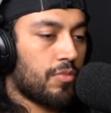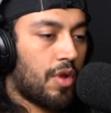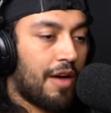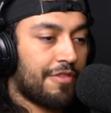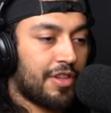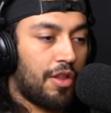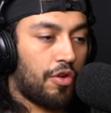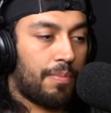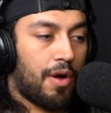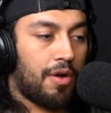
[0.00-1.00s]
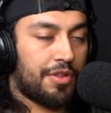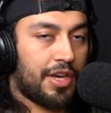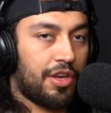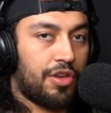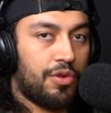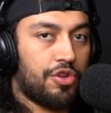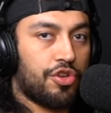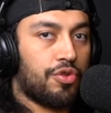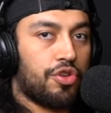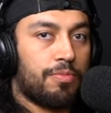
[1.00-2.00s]
obviously Logan Paul is like a huge
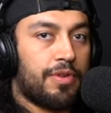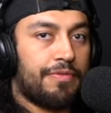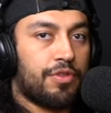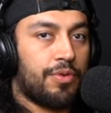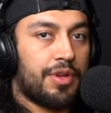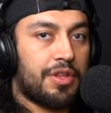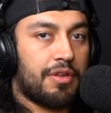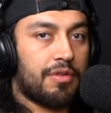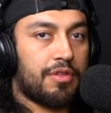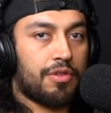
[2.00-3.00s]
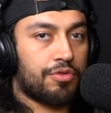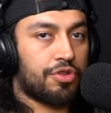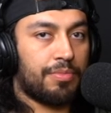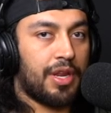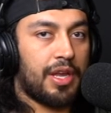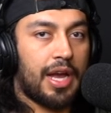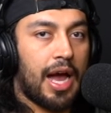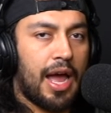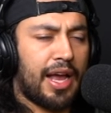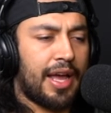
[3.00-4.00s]
YouTube influence and social media
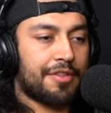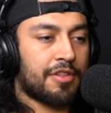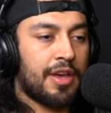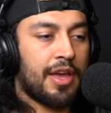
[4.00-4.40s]
guy, I guess.